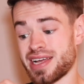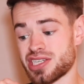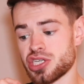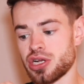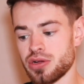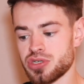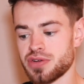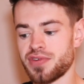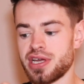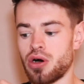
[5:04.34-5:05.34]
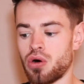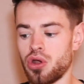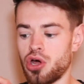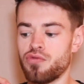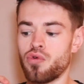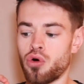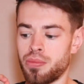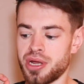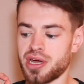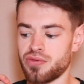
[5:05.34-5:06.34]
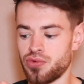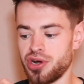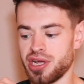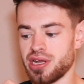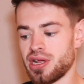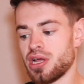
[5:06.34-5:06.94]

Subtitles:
exclusively on aerobic running,